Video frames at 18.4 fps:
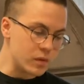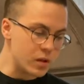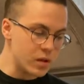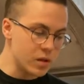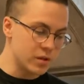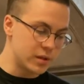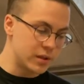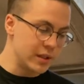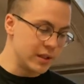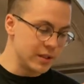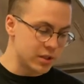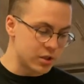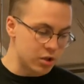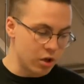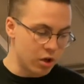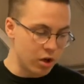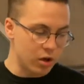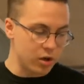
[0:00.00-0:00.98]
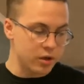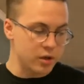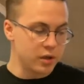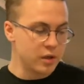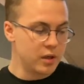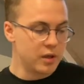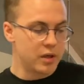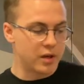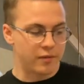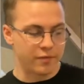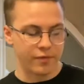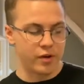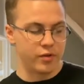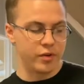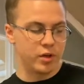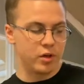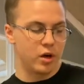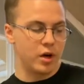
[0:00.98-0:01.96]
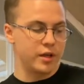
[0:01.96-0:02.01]
a Dean Stark,
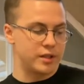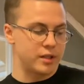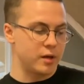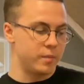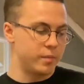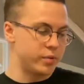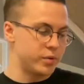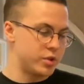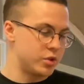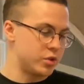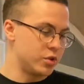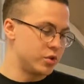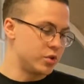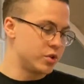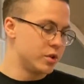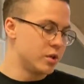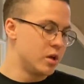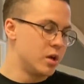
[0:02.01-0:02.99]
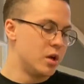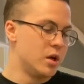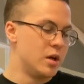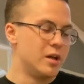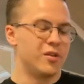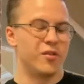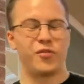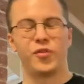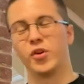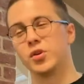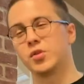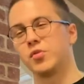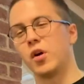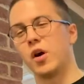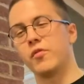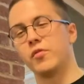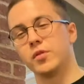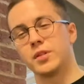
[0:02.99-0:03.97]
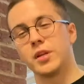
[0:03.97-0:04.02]
very high temperatures. The first
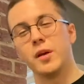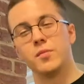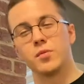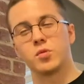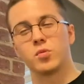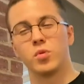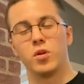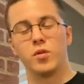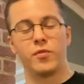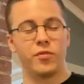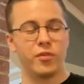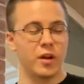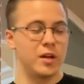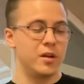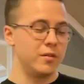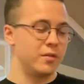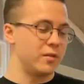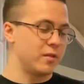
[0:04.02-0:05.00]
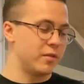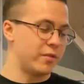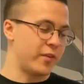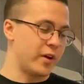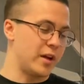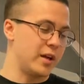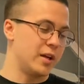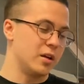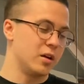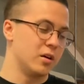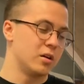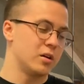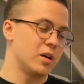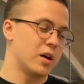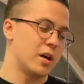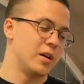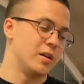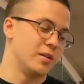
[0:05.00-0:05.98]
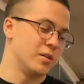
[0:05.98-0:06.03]
5 attempts were failure,
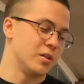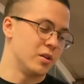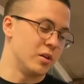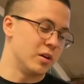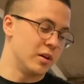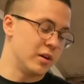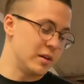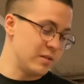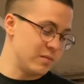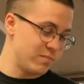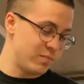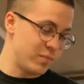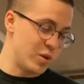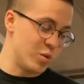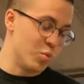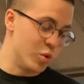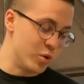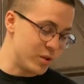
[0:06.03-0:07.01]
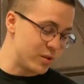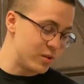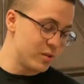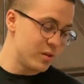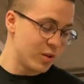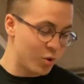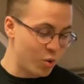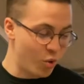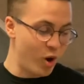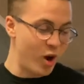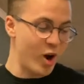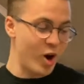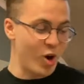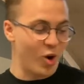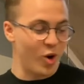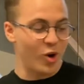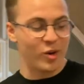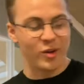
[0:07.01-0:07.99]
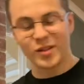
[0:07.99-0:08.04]
and it was quite a
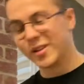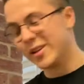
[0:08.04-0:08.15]
hard